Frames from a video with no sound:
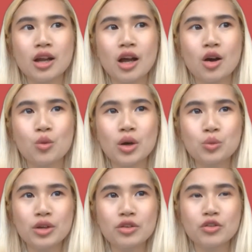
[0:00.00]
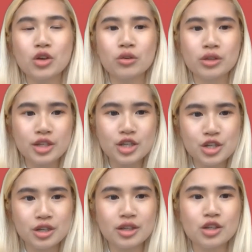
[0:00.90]
uh, what we've
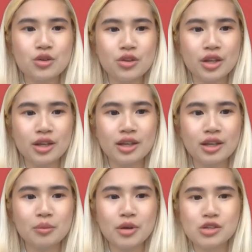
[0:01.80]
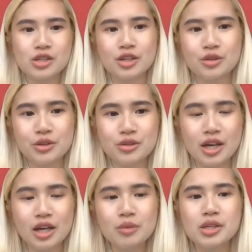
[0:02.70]
conditioned into thinking about
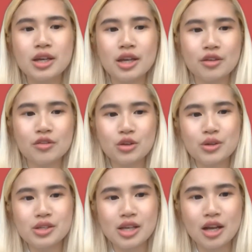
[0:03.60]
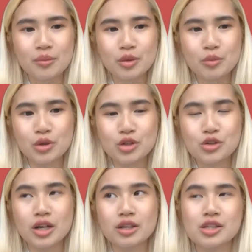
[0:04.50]
stereotypes, even though it's um, important to
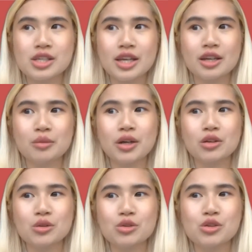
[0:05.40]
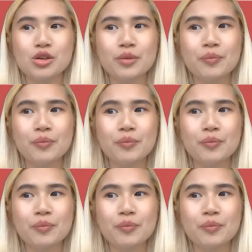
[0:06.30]
understand, but also